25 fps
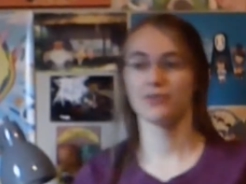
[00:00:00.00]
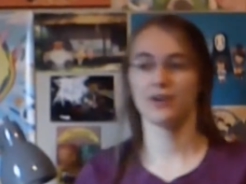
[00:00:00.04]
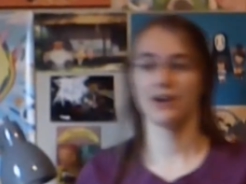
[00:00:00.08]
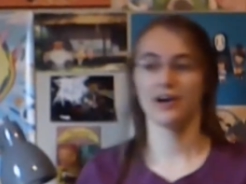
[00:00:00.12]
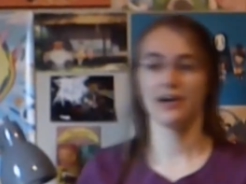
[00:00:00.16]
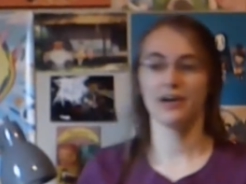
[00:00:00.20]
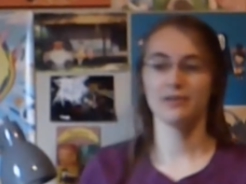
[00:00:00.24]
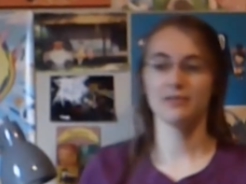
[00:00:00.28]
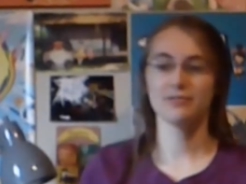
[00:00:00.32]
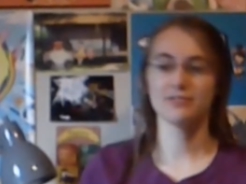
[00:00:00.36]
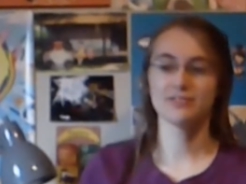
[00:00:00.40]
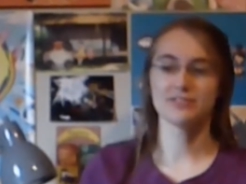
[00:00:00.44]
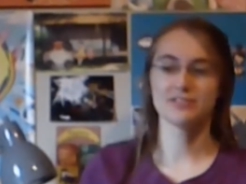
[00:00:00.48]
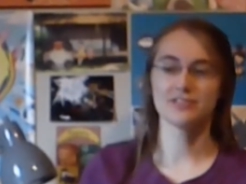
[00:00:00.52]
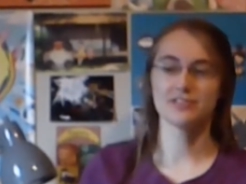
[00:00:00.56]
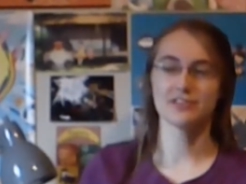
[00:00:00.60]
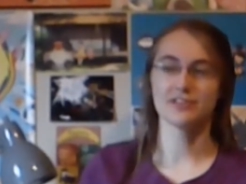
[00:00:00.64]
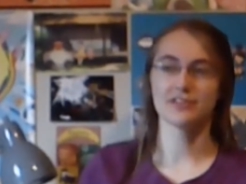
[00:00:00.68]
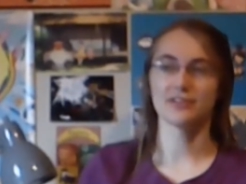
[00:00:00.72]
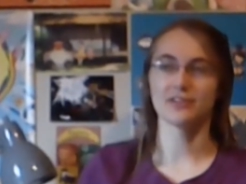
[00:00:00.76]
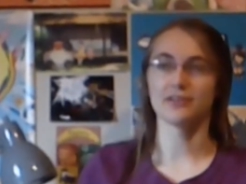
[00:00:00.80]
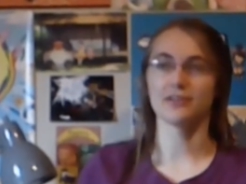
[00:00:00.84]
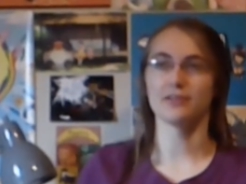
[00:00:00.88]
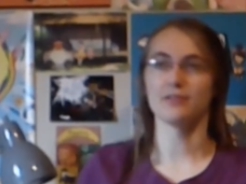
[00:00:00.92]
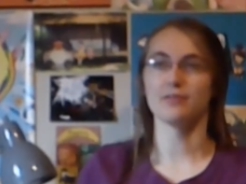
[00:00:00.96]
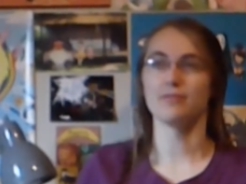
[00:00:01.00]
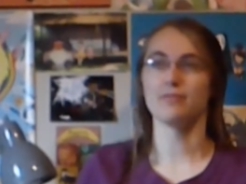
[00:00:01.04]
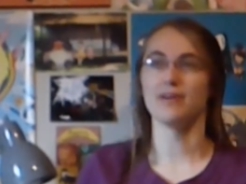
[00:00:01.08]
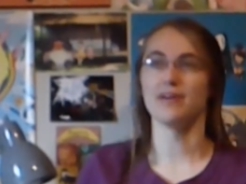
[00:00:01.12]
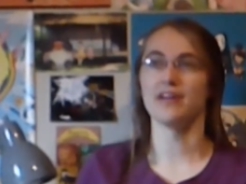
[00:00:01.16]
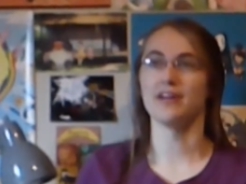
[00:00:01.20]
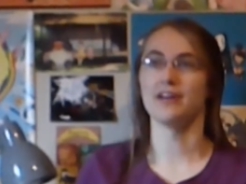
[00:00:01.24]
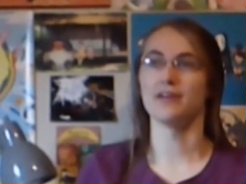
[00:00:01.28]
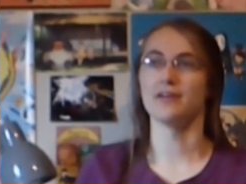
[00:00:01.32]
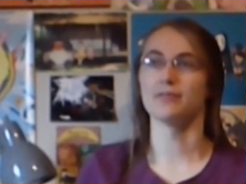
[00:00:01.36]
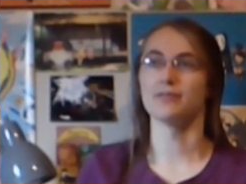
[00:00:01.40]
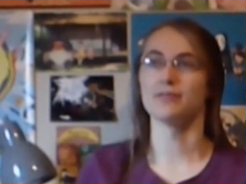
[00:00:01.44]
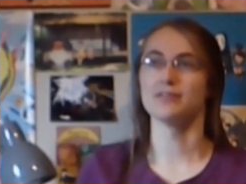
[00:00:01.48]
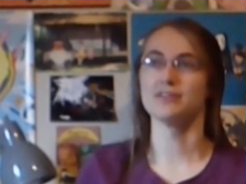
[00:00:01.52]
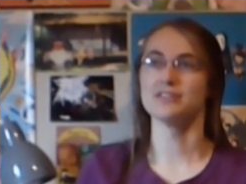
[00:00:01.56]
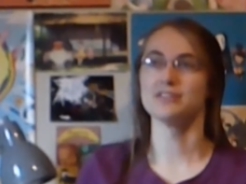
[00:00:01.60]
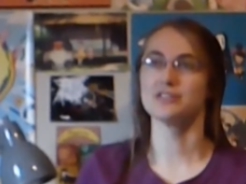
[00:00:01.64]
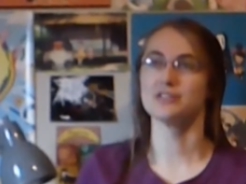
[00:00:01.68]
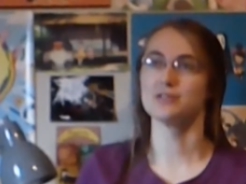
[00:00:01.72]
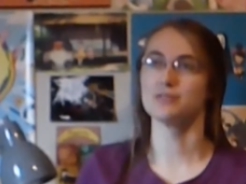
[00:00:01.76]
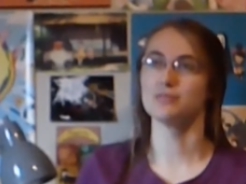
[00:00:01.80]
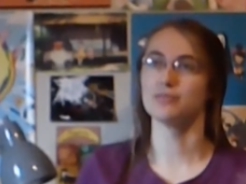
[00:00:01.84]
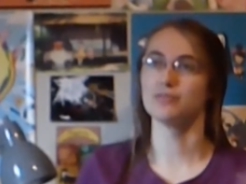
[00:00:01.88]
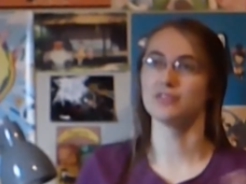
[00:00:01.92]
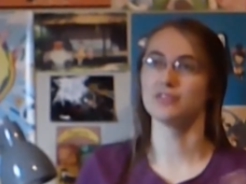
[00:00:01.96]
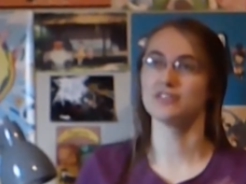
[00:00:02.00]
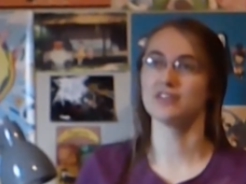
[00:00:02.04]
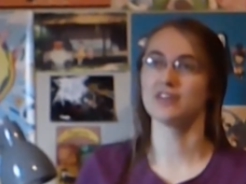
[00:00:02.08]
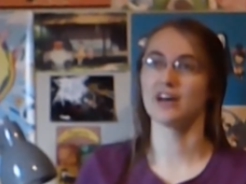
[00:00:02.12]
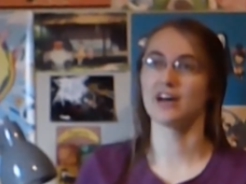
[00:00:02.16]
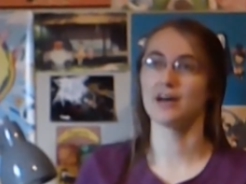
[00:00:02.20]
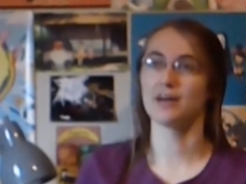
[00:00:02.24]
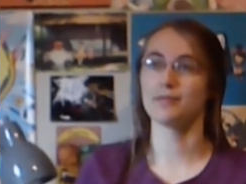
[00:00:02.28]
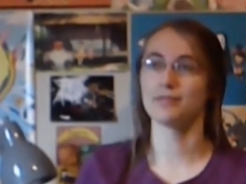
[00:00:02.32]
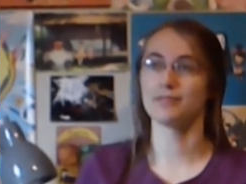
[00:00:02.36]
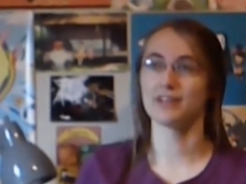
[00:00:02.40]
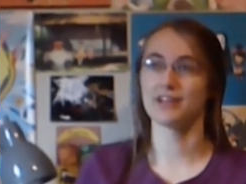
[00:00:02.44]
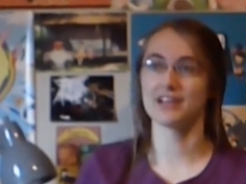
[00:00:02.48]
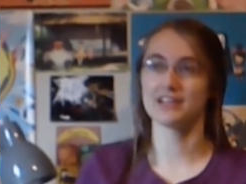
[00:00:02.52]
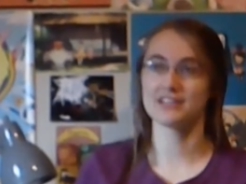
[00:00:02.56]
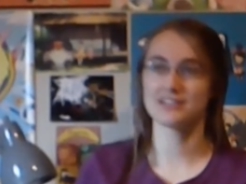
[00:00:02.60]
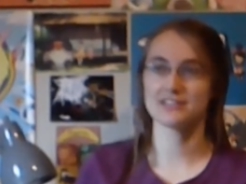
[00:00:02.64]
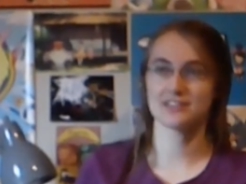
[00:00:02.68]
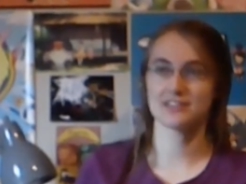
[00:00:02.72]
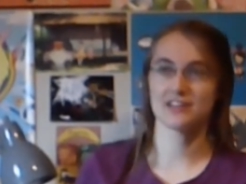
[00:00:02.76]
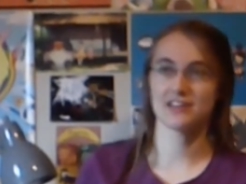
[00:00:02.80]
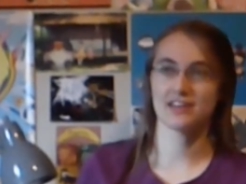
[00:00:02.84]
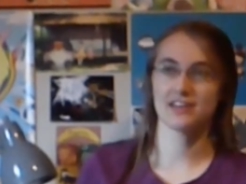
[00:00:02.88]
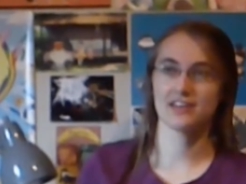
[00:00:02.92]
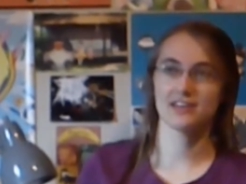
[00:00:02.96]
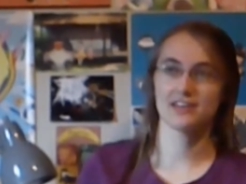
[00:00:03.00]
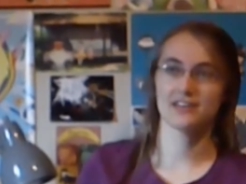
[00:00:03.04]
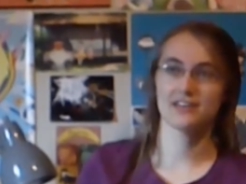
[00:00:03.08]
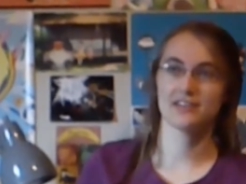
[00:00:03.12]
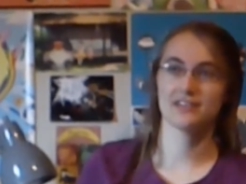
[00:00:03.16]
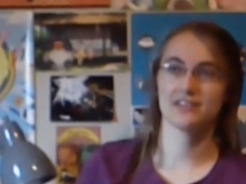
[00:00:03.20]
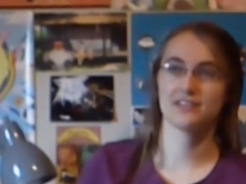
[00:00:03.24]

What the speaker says: I was gonna go to bed at a reasonable time last night.